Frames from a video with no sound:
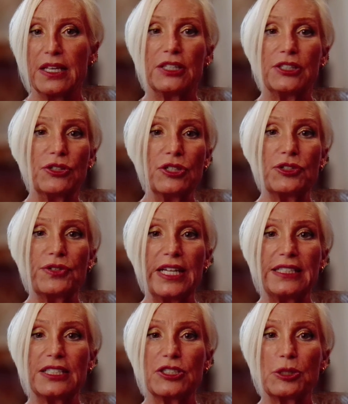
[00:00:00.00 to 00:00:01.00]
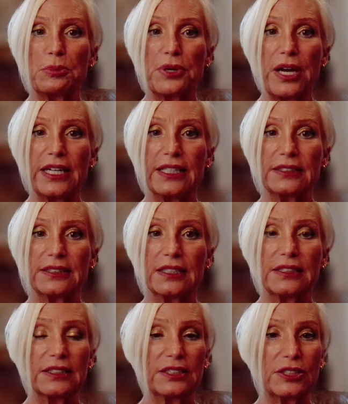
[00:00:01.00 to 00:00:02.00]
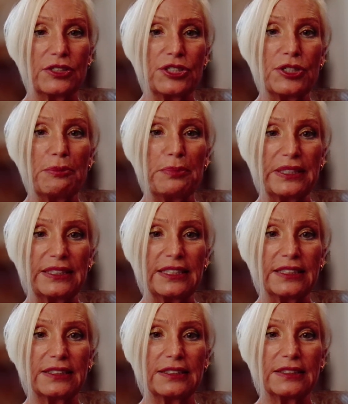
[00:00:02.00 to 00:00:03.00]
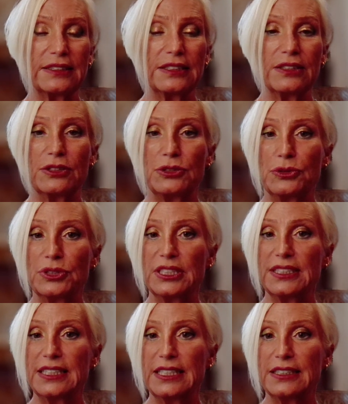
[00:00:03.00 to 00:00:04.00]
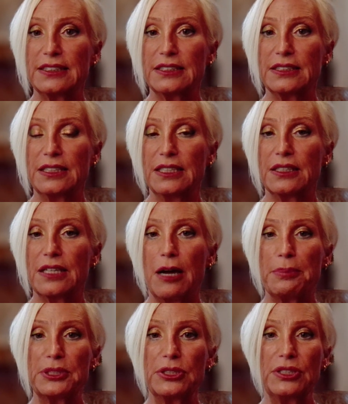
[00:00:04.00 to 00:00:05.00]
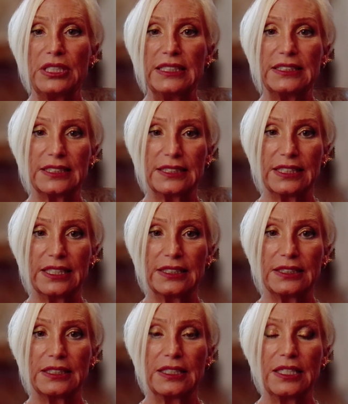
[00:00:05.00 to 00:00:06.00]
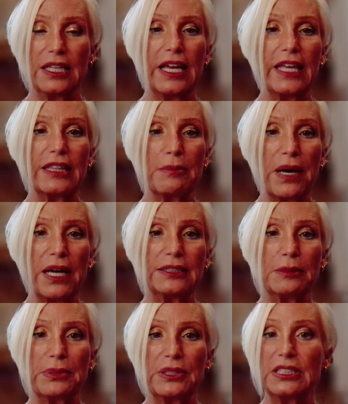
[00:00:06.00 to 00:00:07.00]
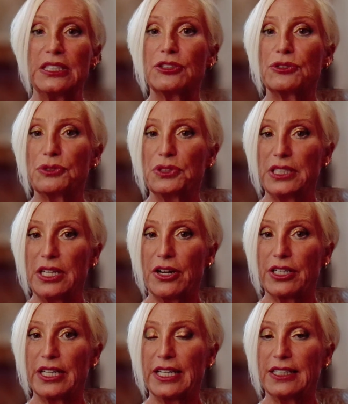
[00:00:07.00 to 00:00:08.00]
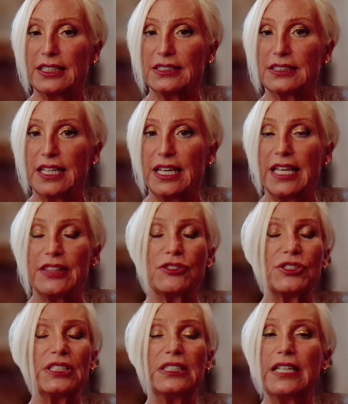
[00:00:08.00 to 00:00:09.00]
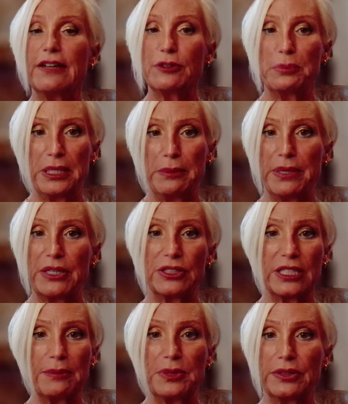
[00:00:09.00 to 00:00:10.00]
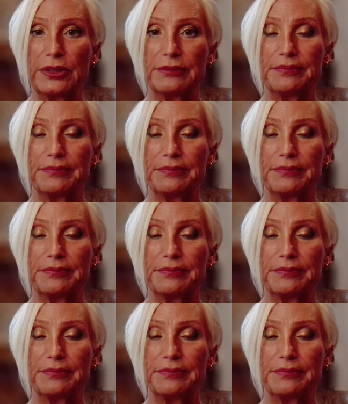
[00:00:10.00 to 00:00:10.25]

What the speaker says: You can create digital products to start your own business. The tools exist, the opportunities exist, and the possibilities truly are endless. And there's never been a better time to learn.